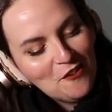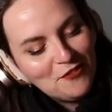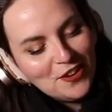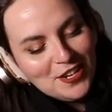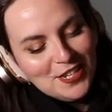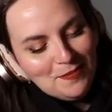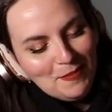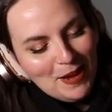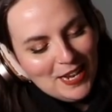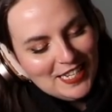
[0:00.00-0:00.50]

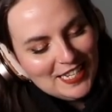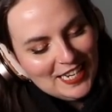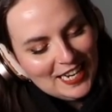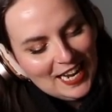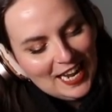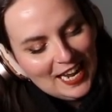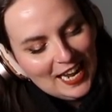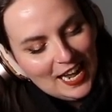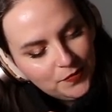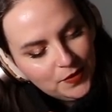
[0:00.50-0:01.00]

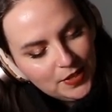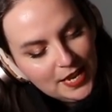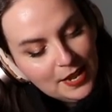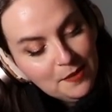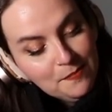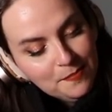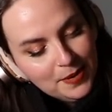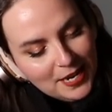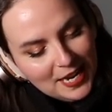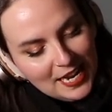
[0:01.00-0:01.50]
fundamentally,
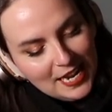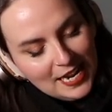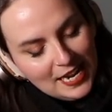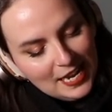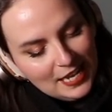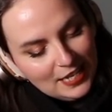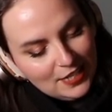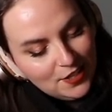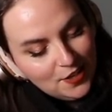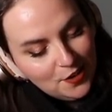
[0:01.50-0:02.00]

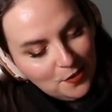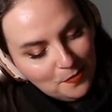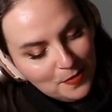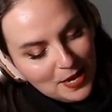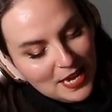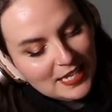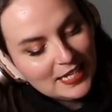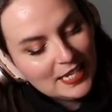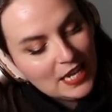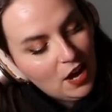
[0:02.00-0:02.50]
nimbyism
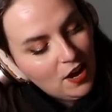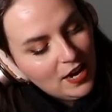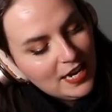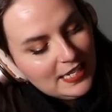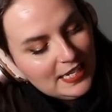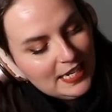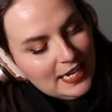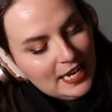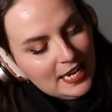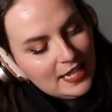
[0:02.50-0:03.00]
is the
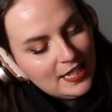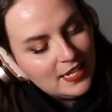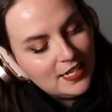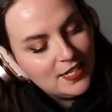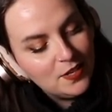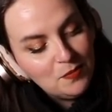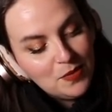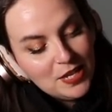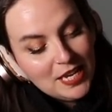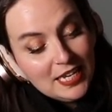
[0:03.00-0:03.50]
idea that
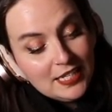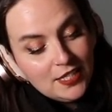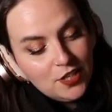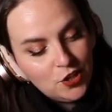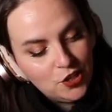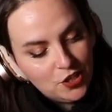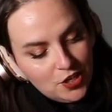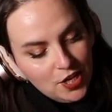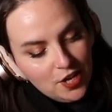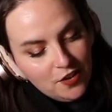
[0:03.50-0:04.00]
something isn't
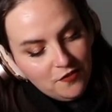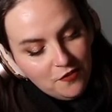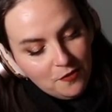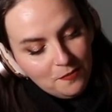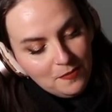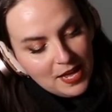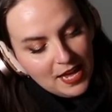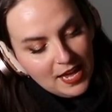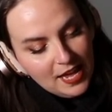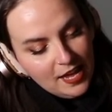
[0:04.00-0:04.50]
good enough for
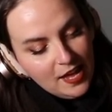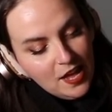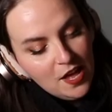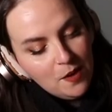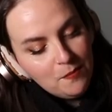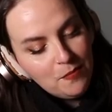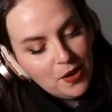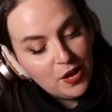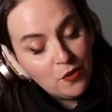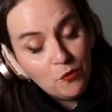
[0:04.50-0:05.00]
me,
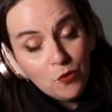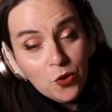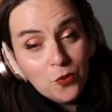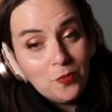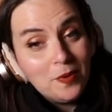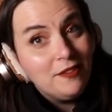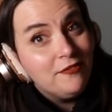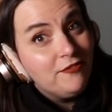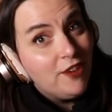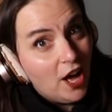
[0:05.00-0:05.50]
but it will
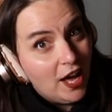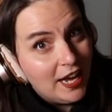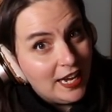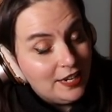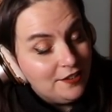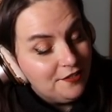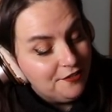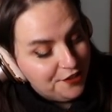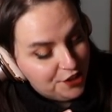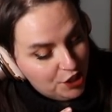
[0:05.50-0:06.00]
be
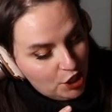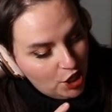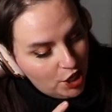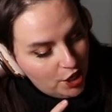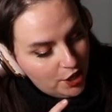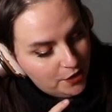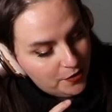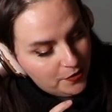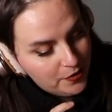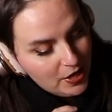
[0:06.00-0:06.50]
fine for
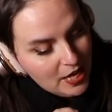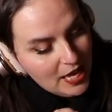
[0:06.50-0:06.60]
you.